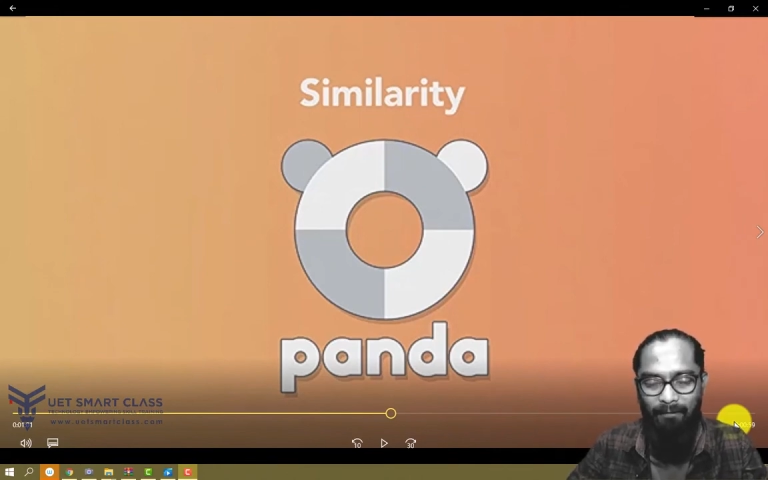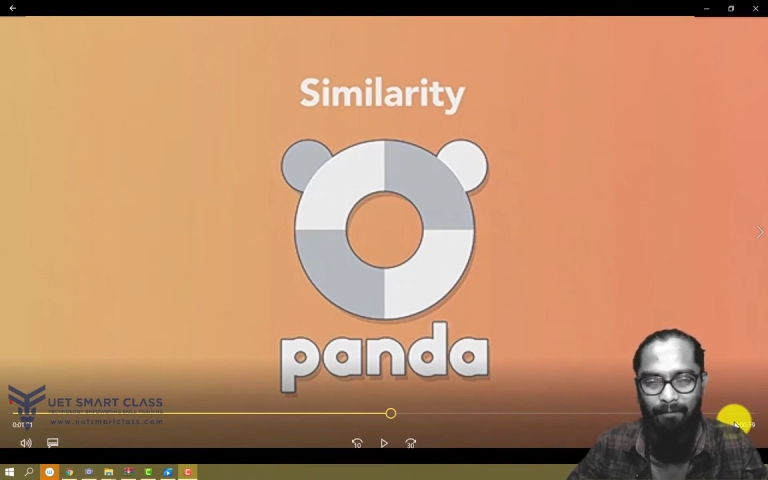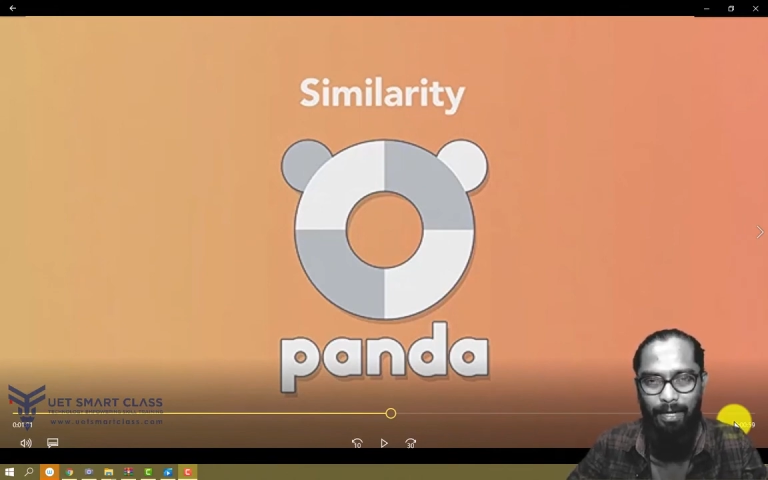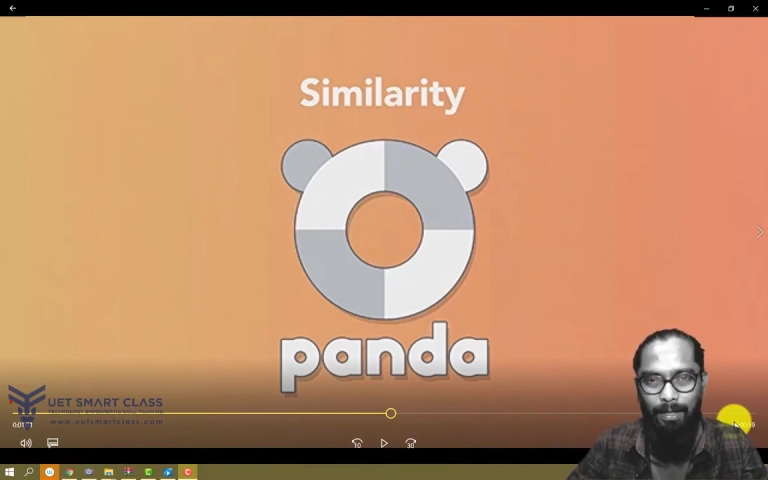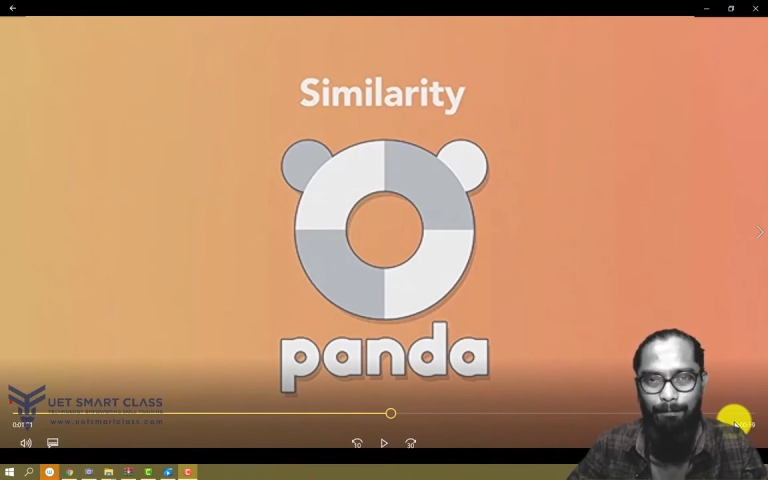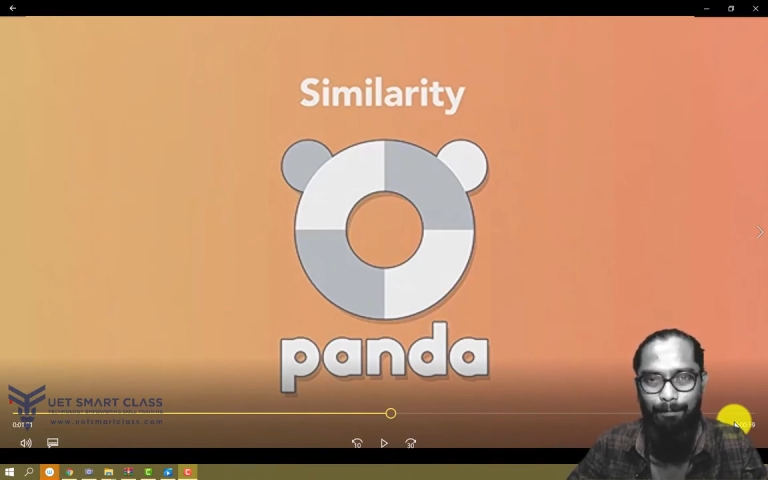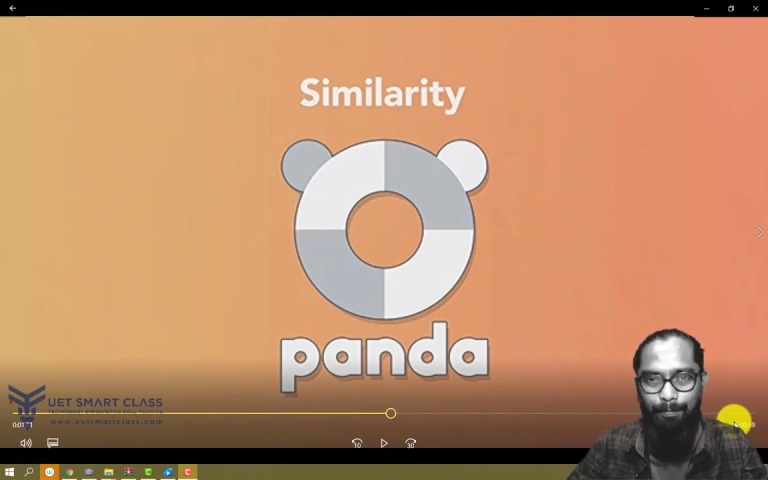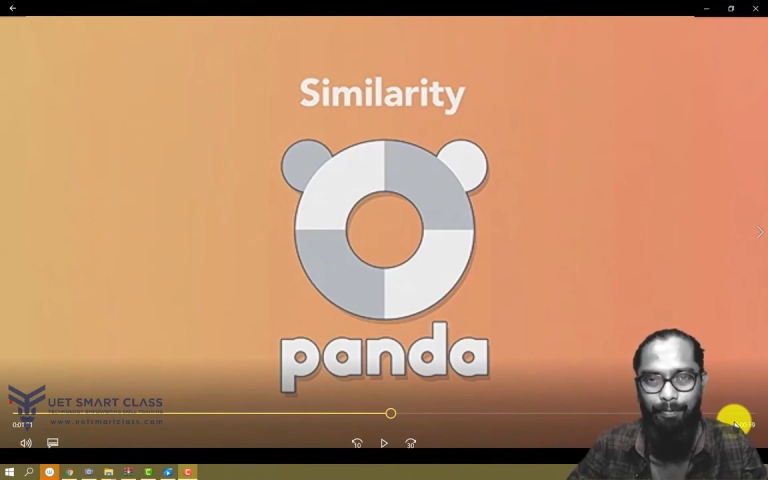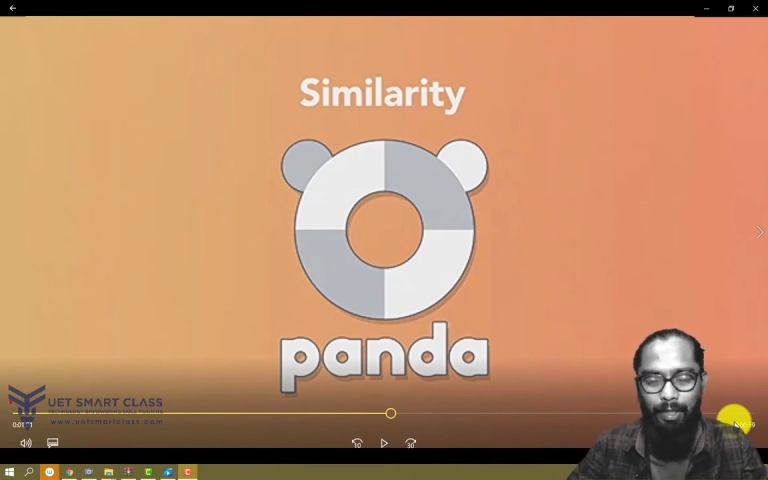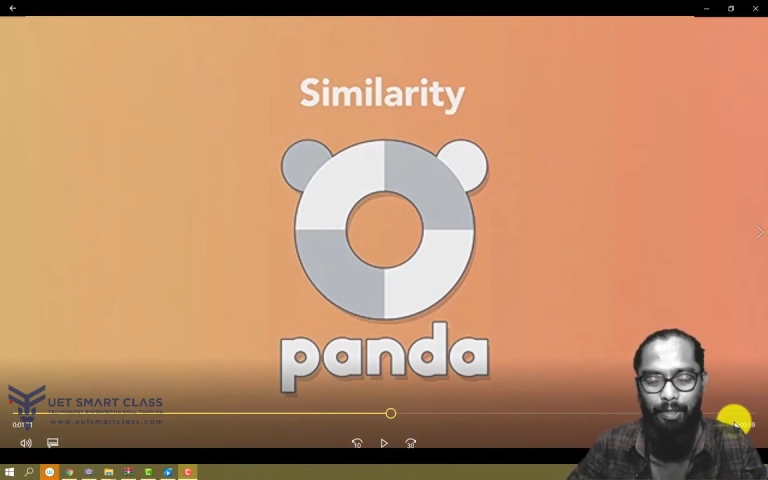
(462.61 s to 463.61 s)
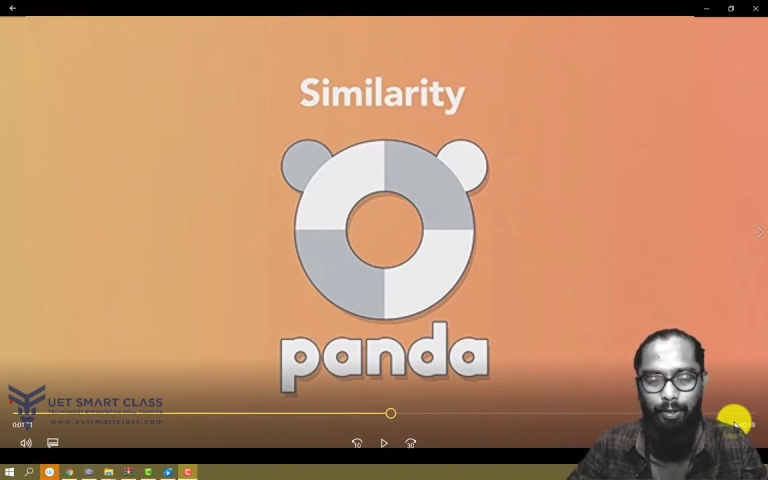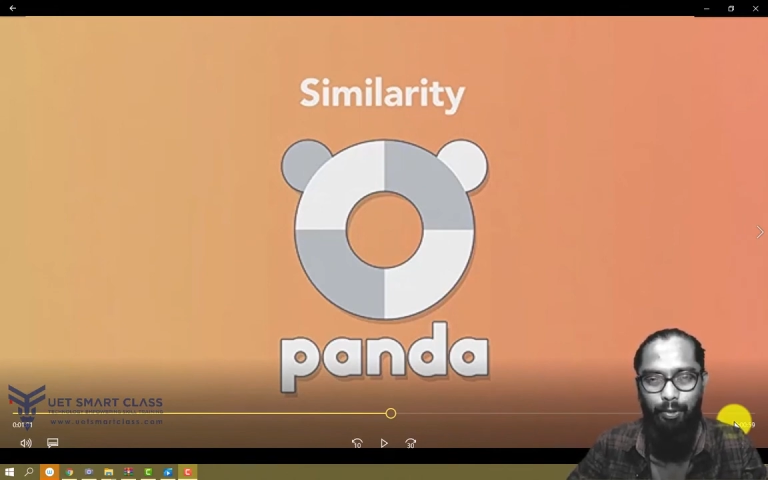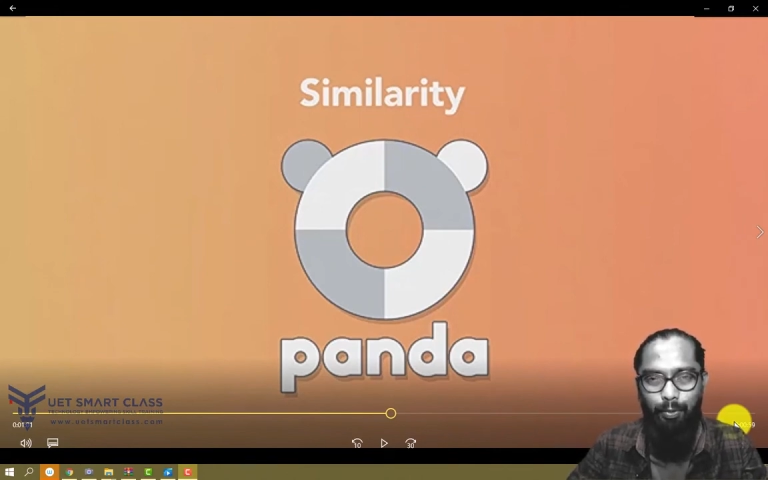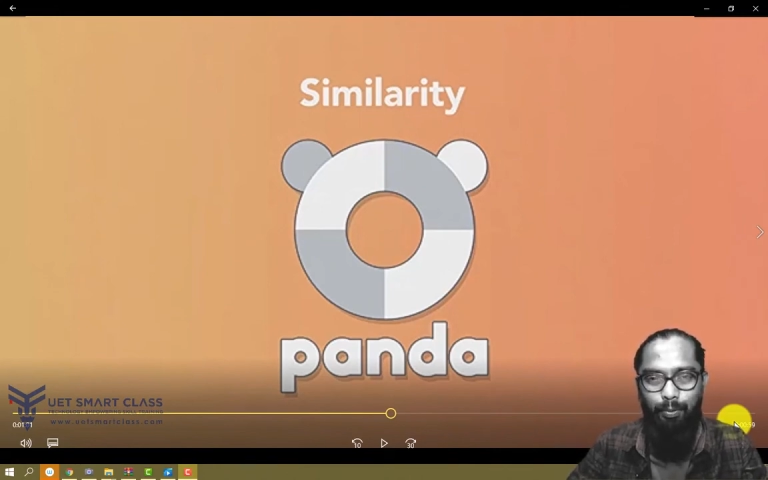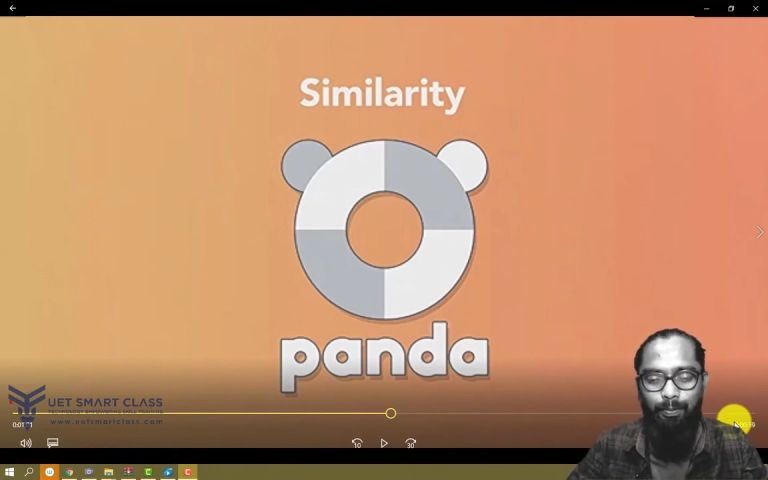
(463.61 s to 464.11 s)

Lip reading: Fine. Thank you.